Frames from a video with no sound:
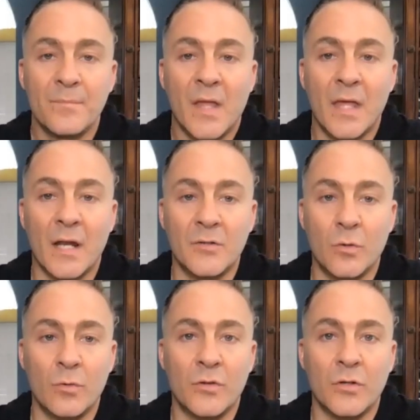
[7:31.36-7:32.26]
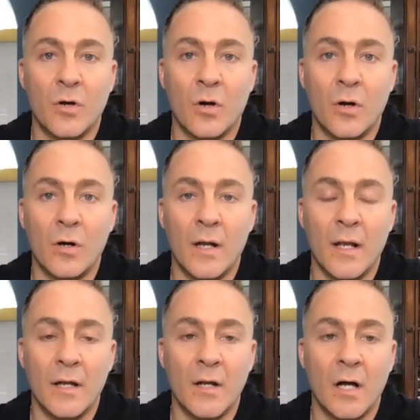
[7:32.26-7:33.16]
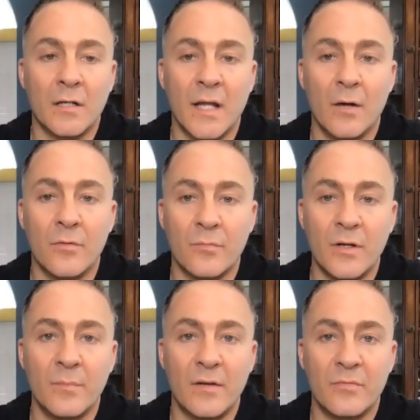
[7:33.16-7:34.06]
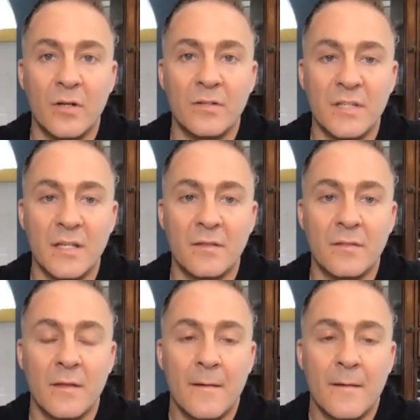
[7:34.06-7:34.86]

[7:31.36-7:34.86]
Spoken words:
and I totaled the car, and I knocked out 3 of my front teeth,